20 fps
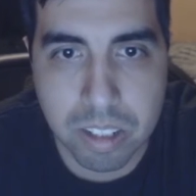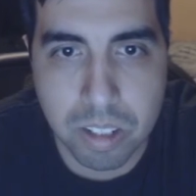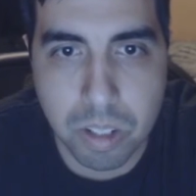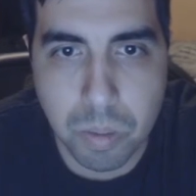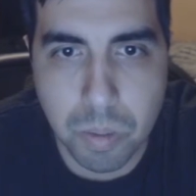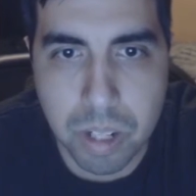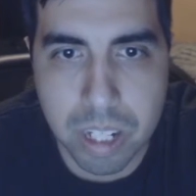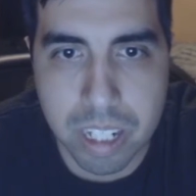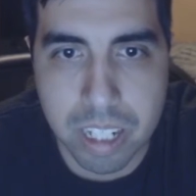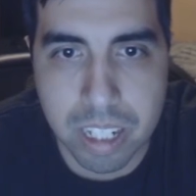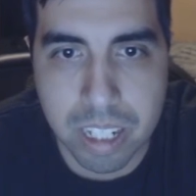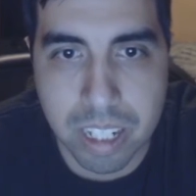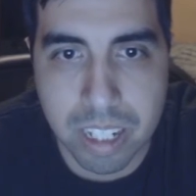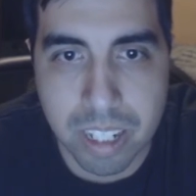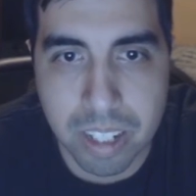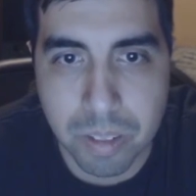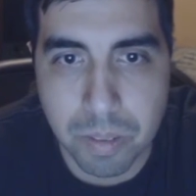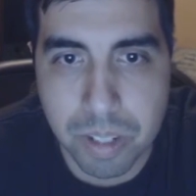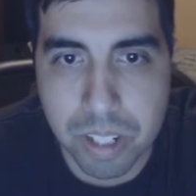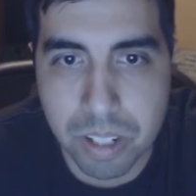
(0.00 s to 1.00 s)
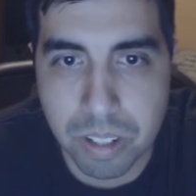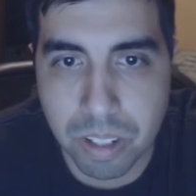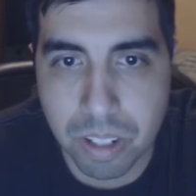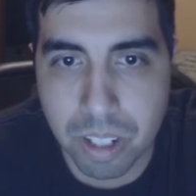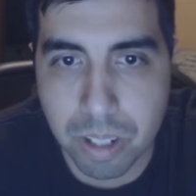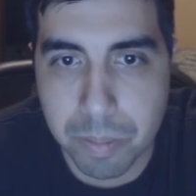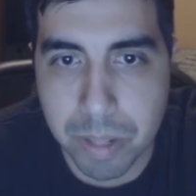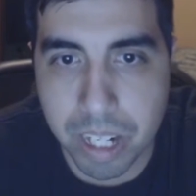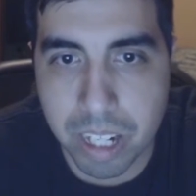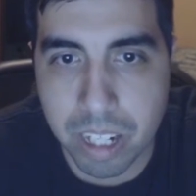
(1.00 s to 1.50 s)
So what? We still
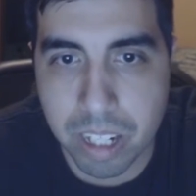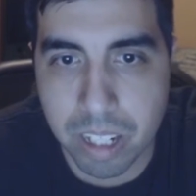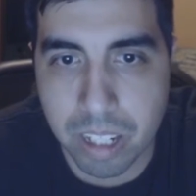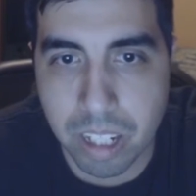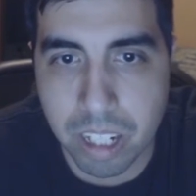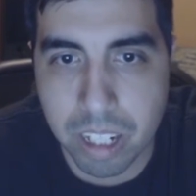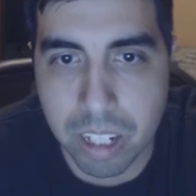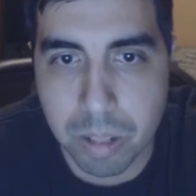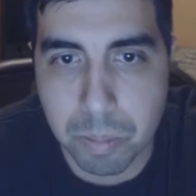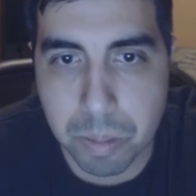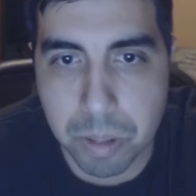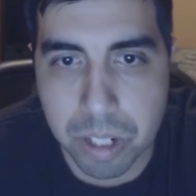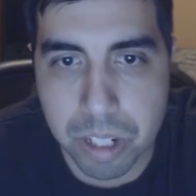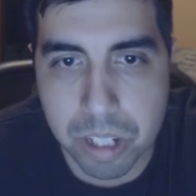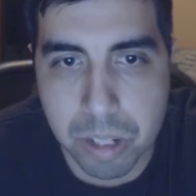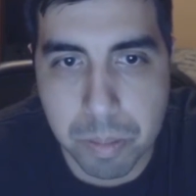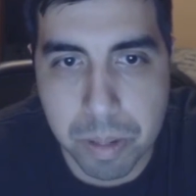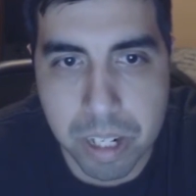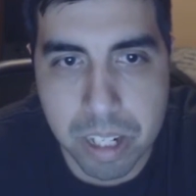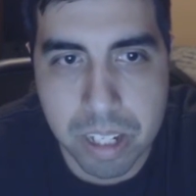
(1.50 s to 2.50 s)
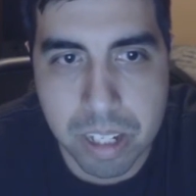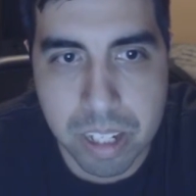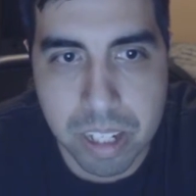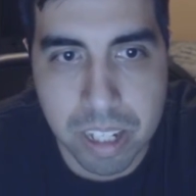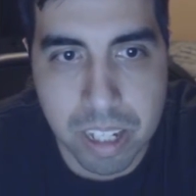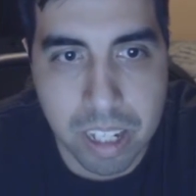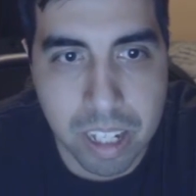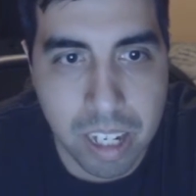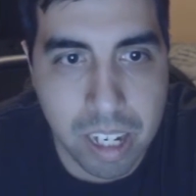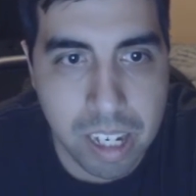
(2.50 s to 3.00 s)
eliminated a lot of the participants.
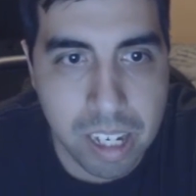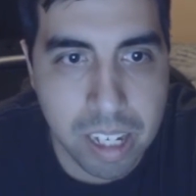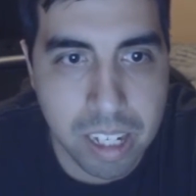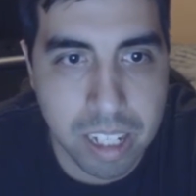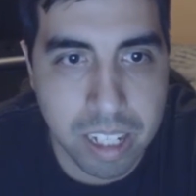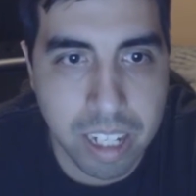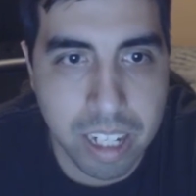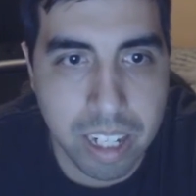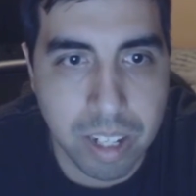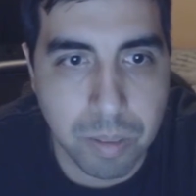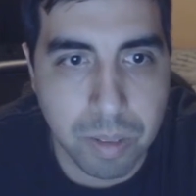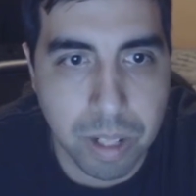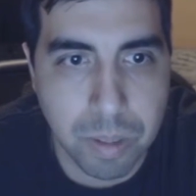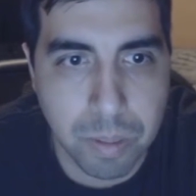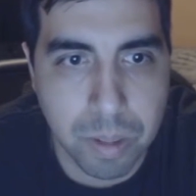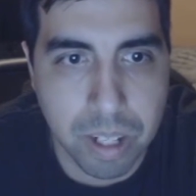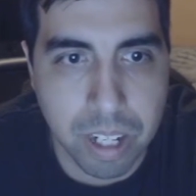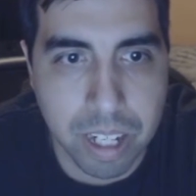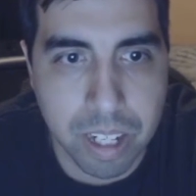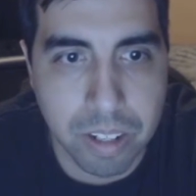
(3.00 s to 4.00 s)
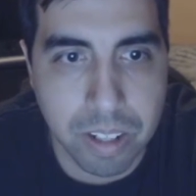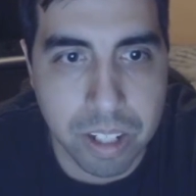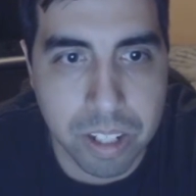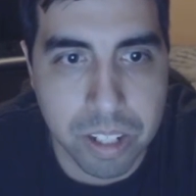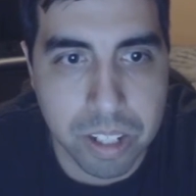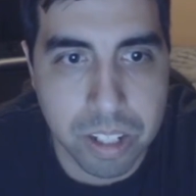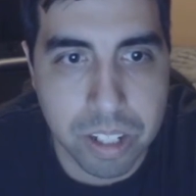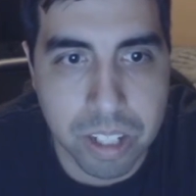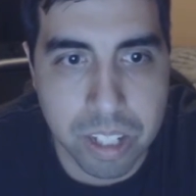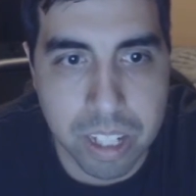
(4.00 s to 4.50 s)
Anyway, we're not here
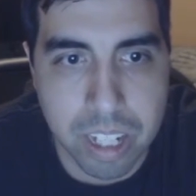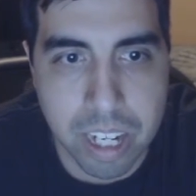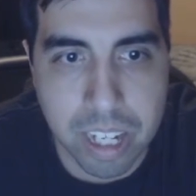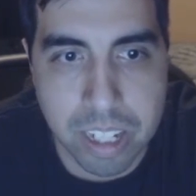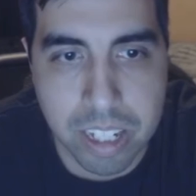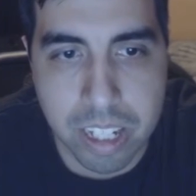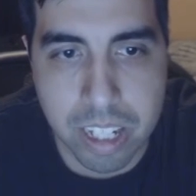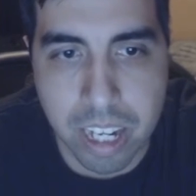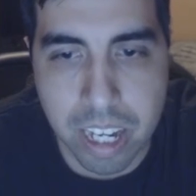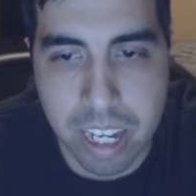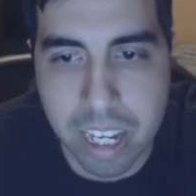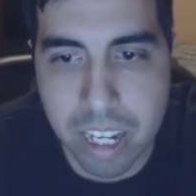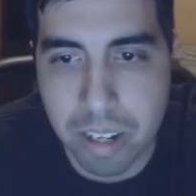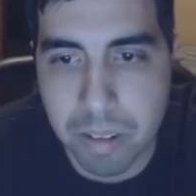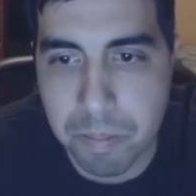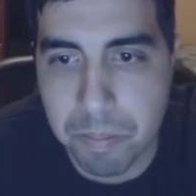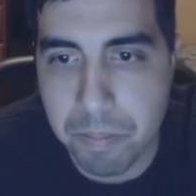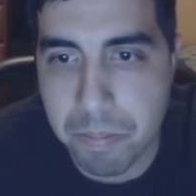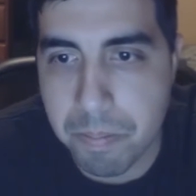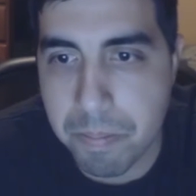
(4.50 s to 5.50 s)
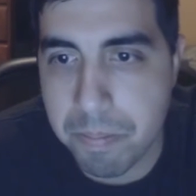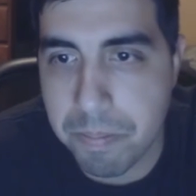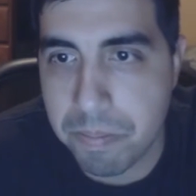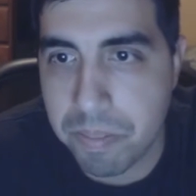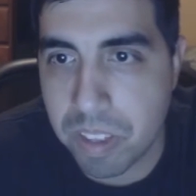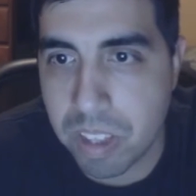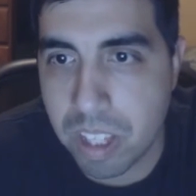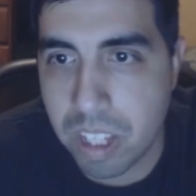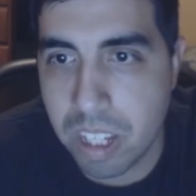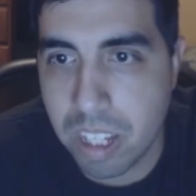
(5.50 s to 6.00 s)
to judge the taste today.
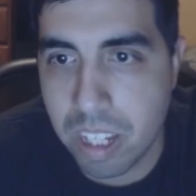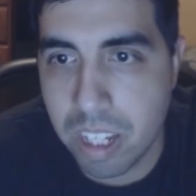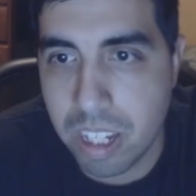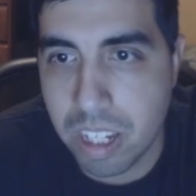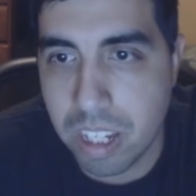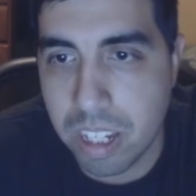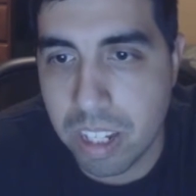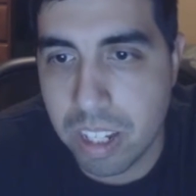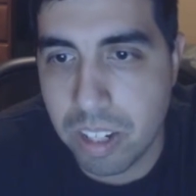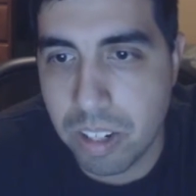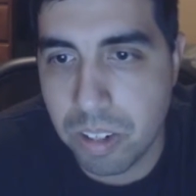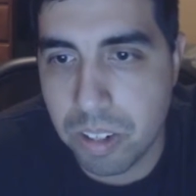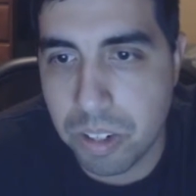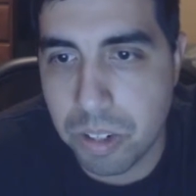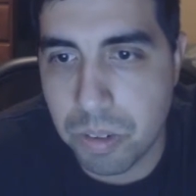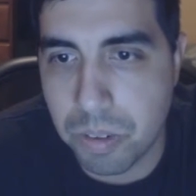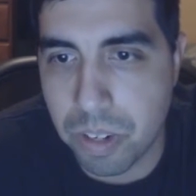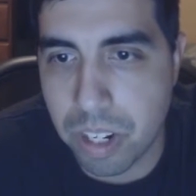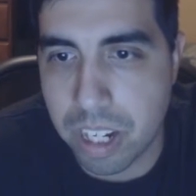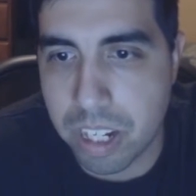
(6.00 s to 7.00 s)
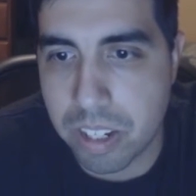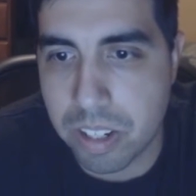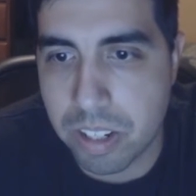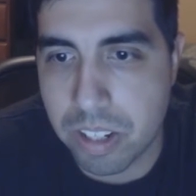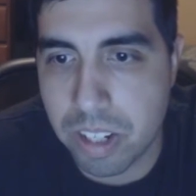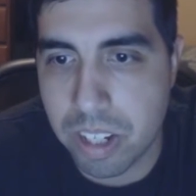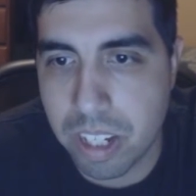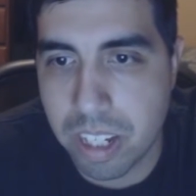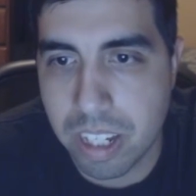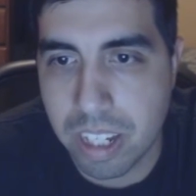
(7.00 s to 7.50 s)
You're too
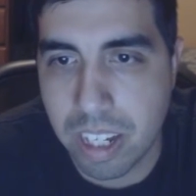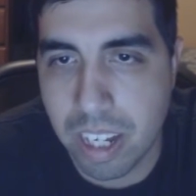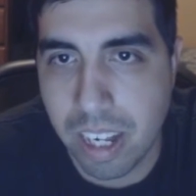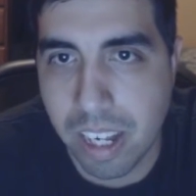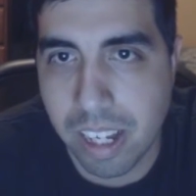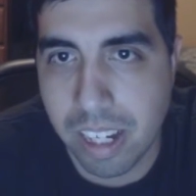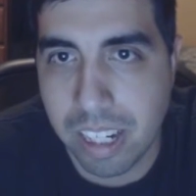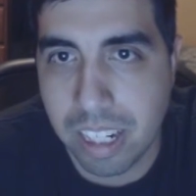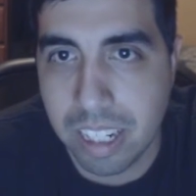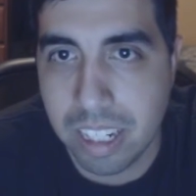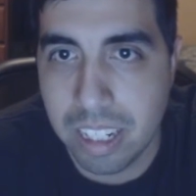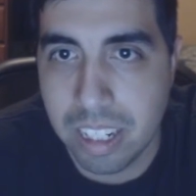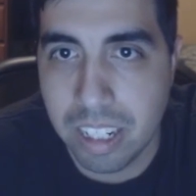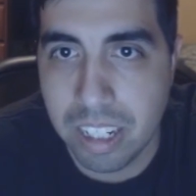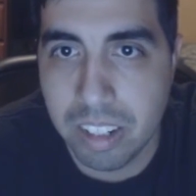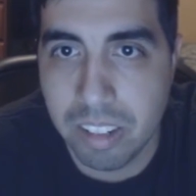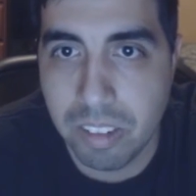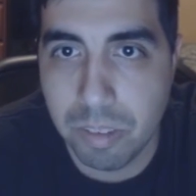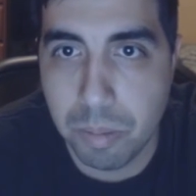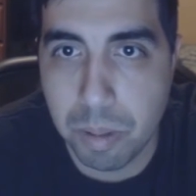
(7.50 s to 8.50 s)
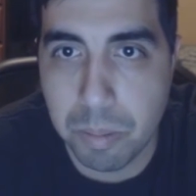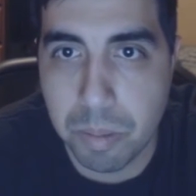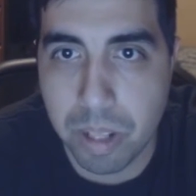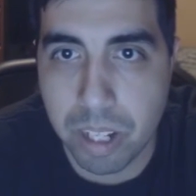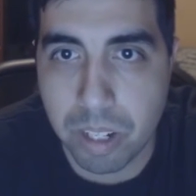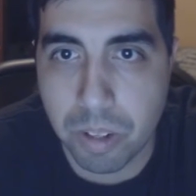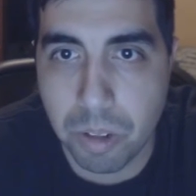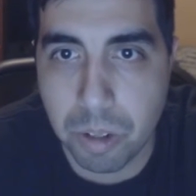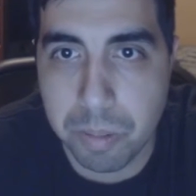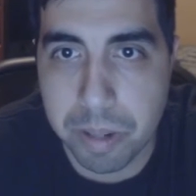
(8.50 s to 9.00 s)
nice. Remember
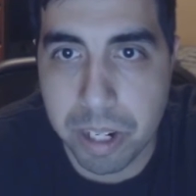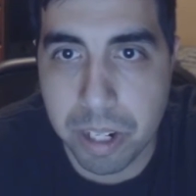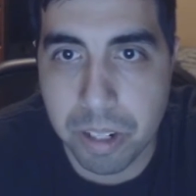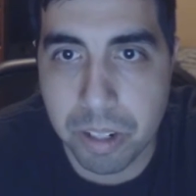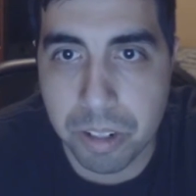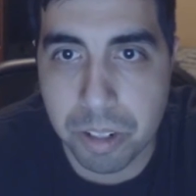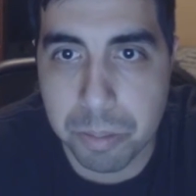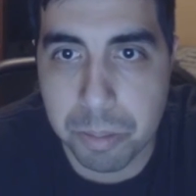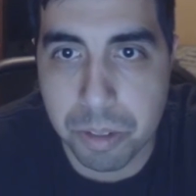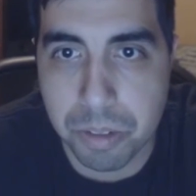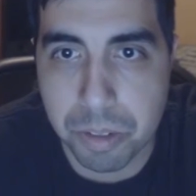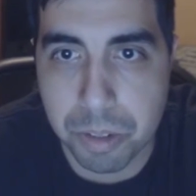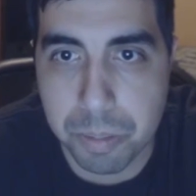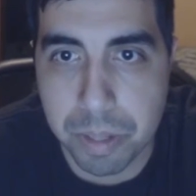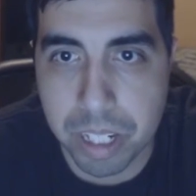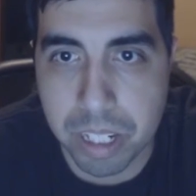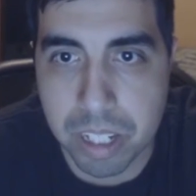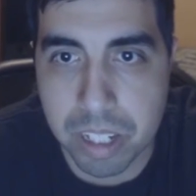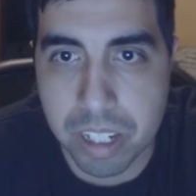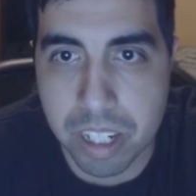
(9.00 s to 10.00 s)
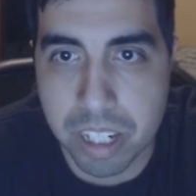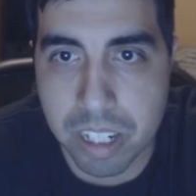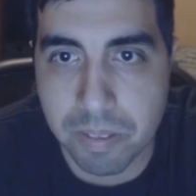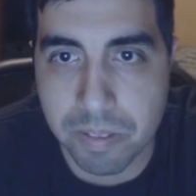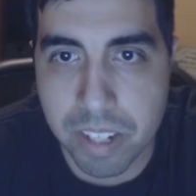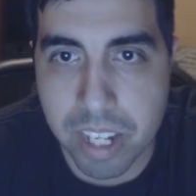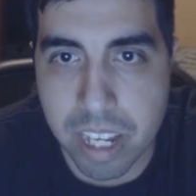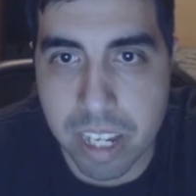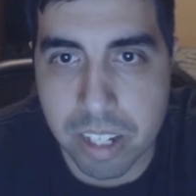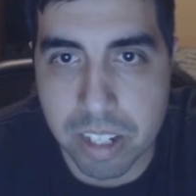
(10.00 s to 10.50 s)
that gourmet hunters must respect the sense
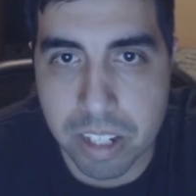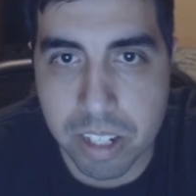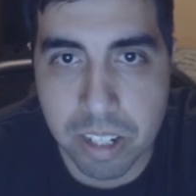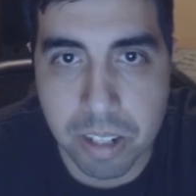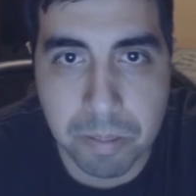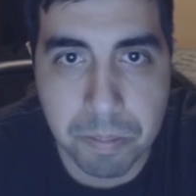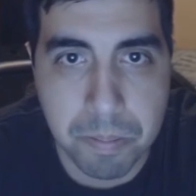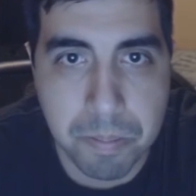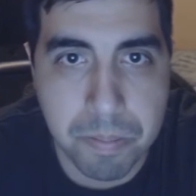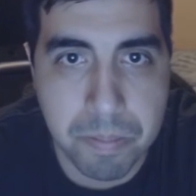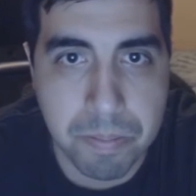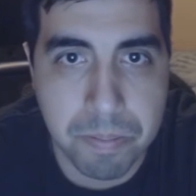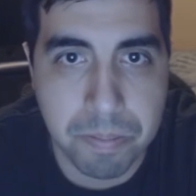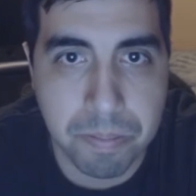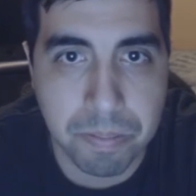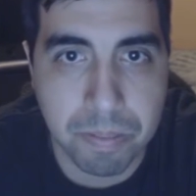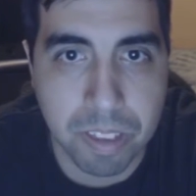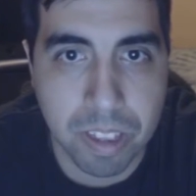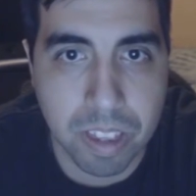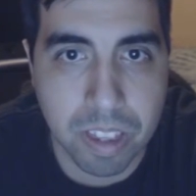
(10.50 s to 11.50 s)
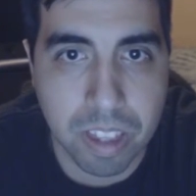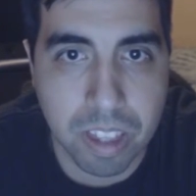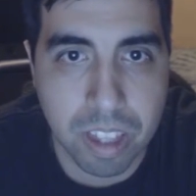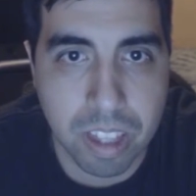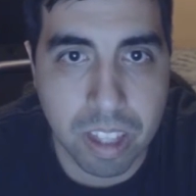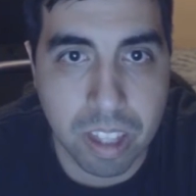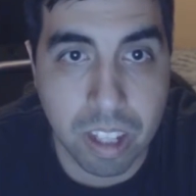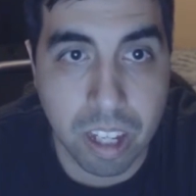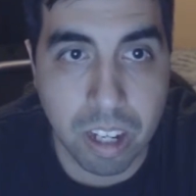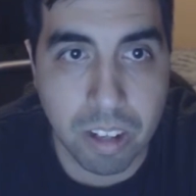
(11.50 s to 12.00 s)
of taste.
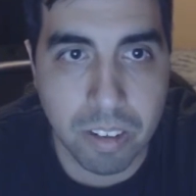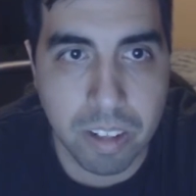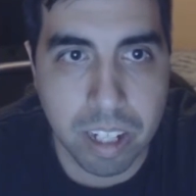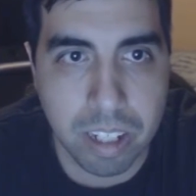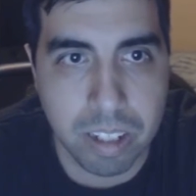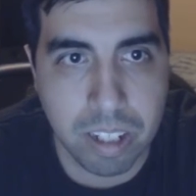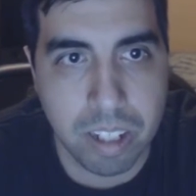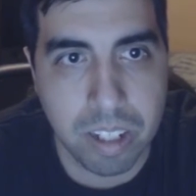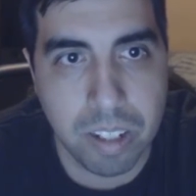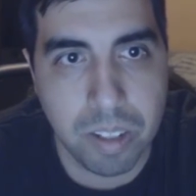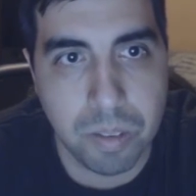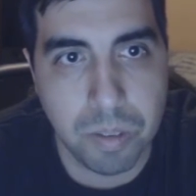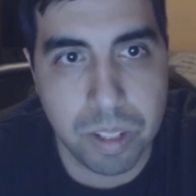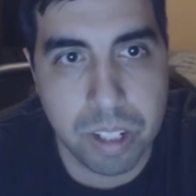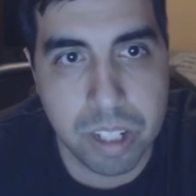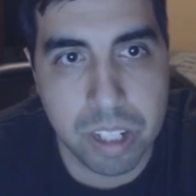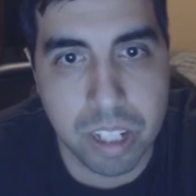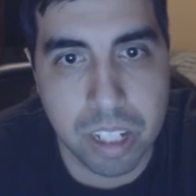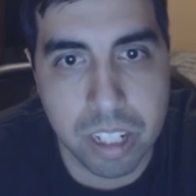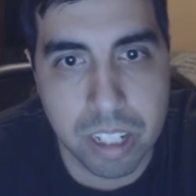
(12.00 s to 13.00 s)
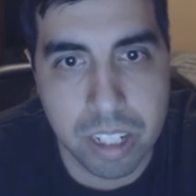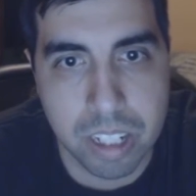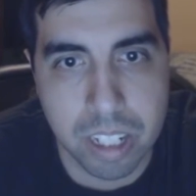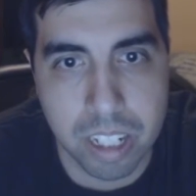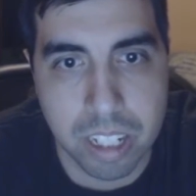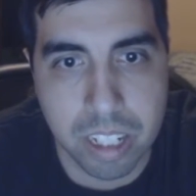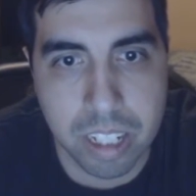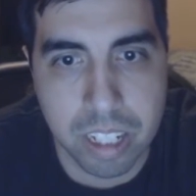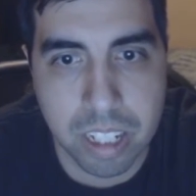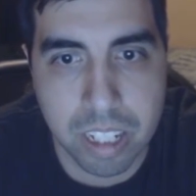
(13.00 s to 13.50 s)
Alright, what's done is
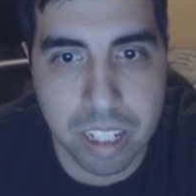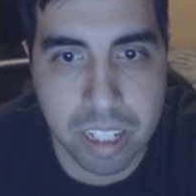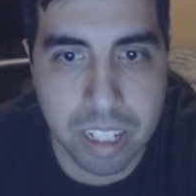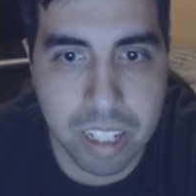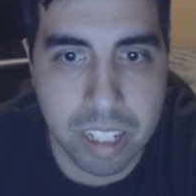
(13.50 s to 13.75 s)
done.